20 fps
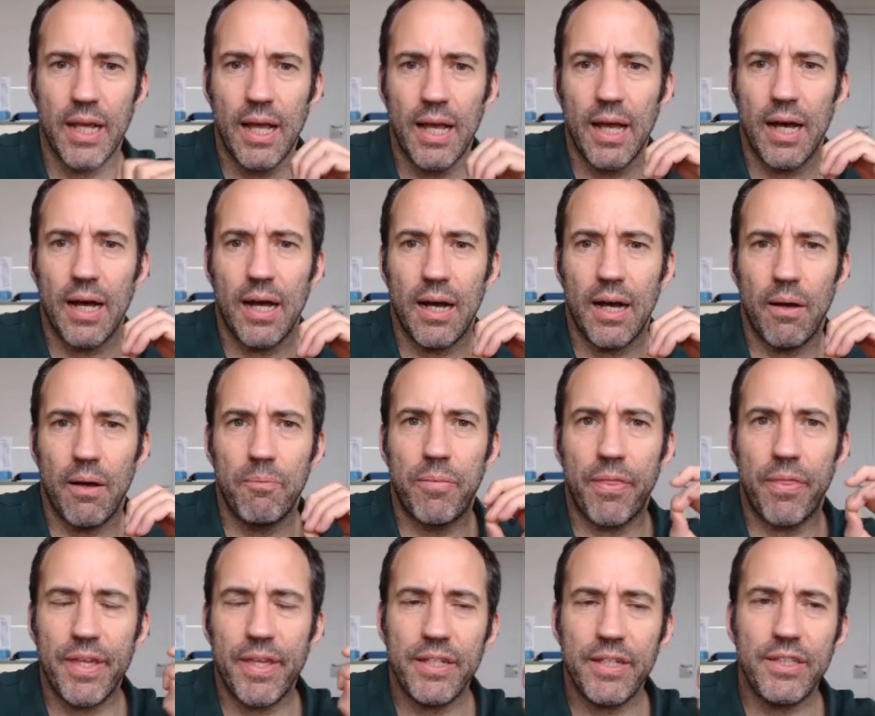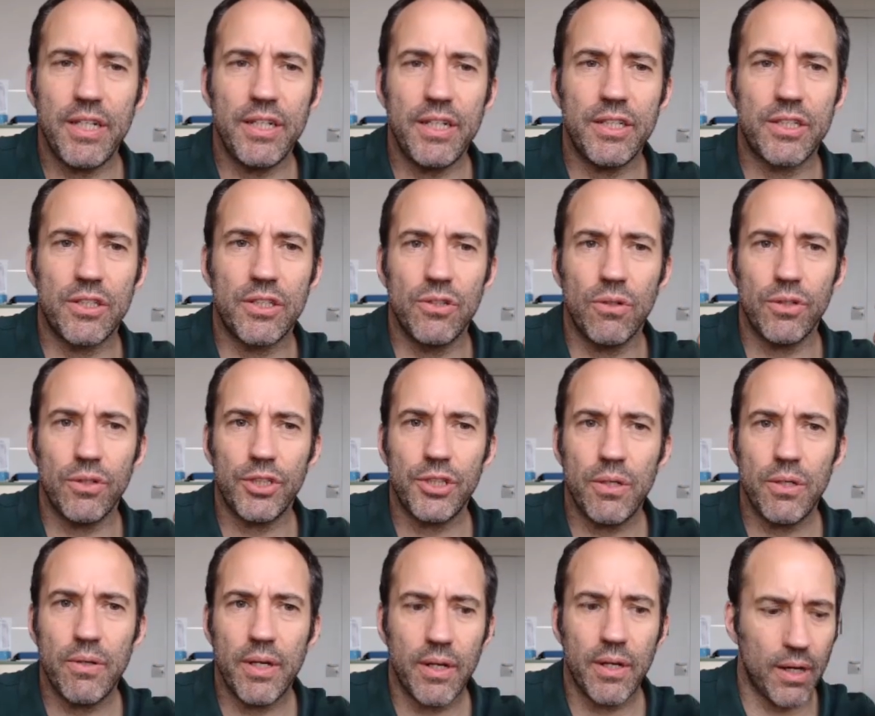but this is not
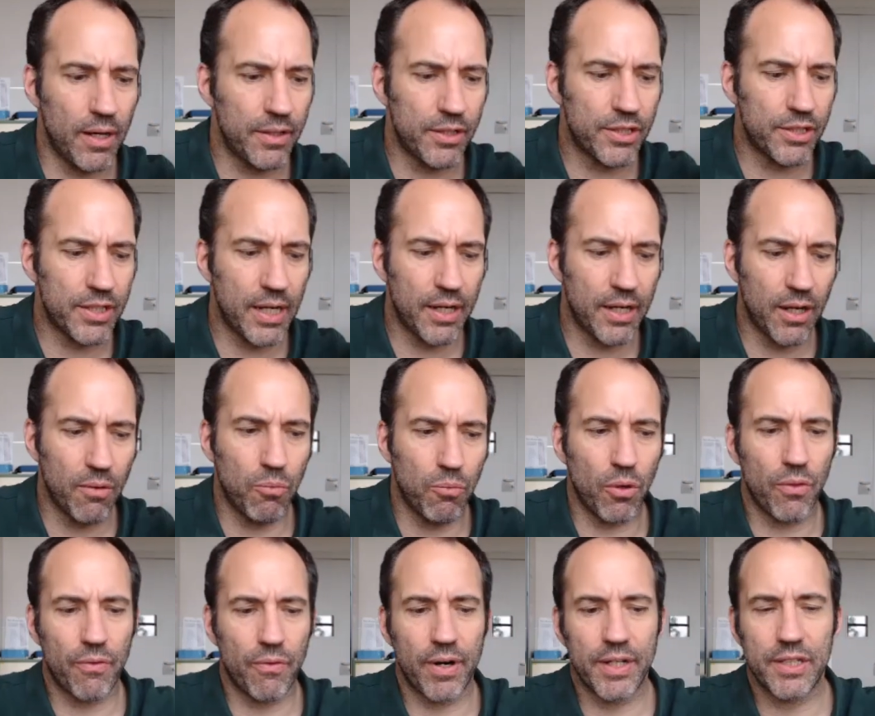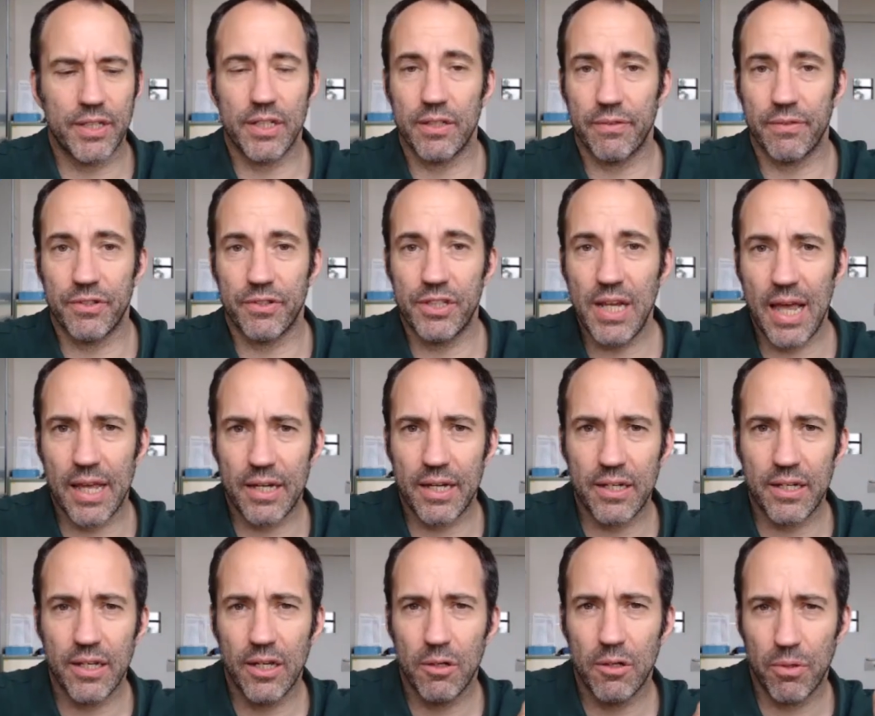showing understanding of what the writers have said,
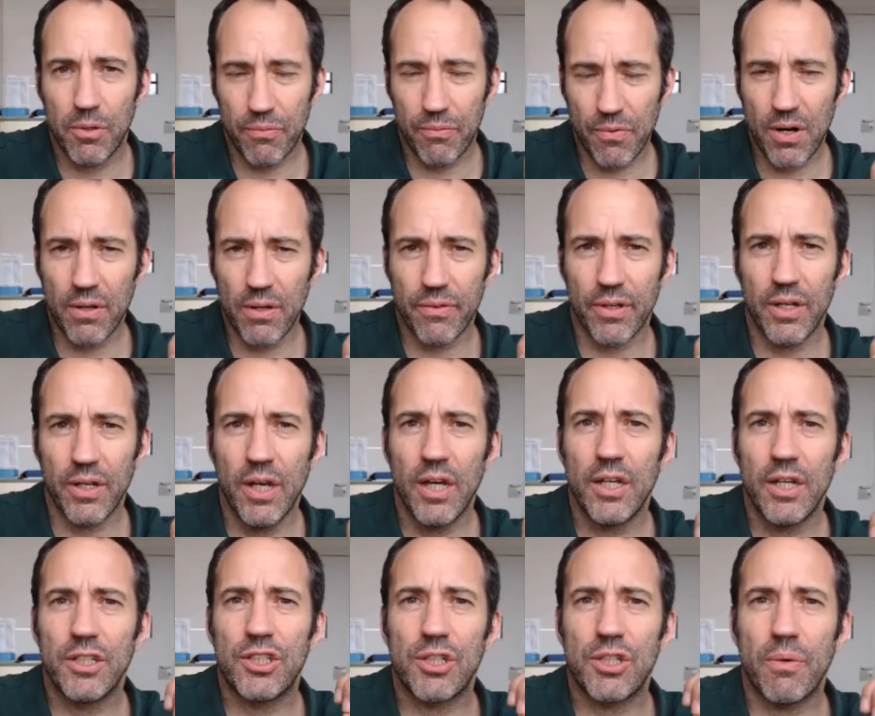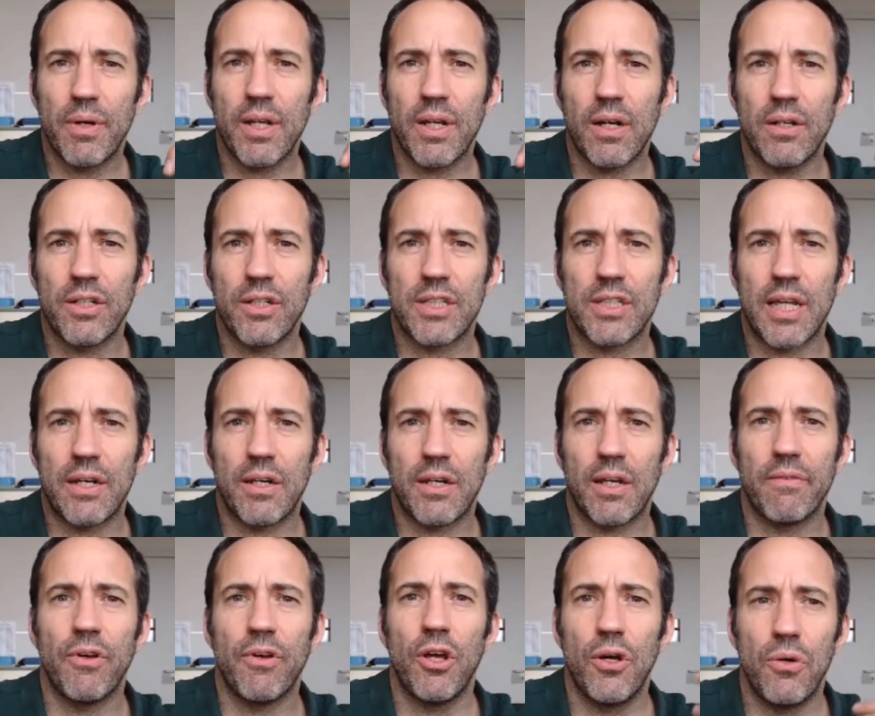but rather showing an understanding of
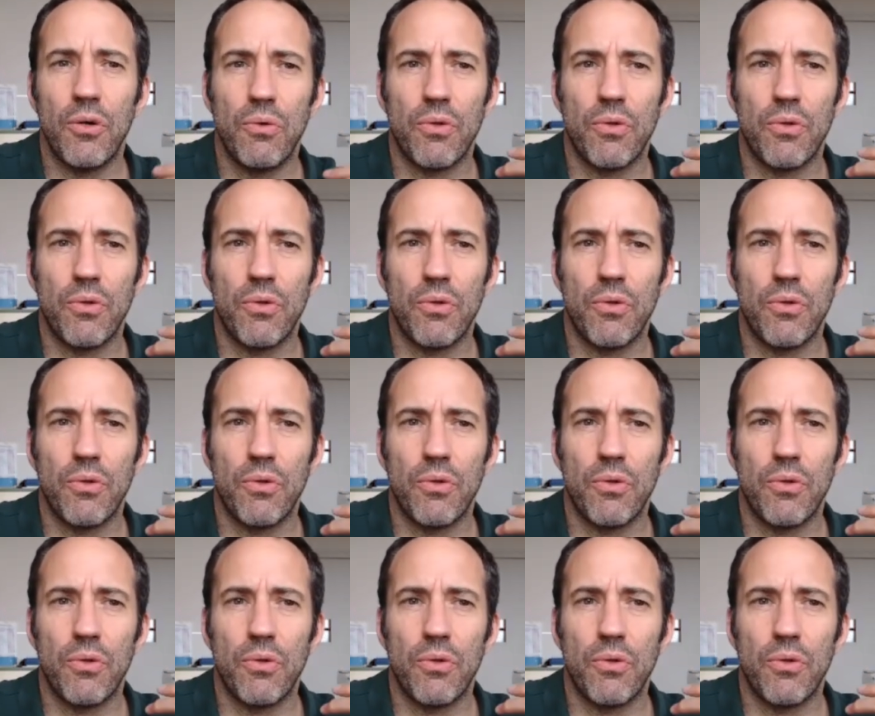who the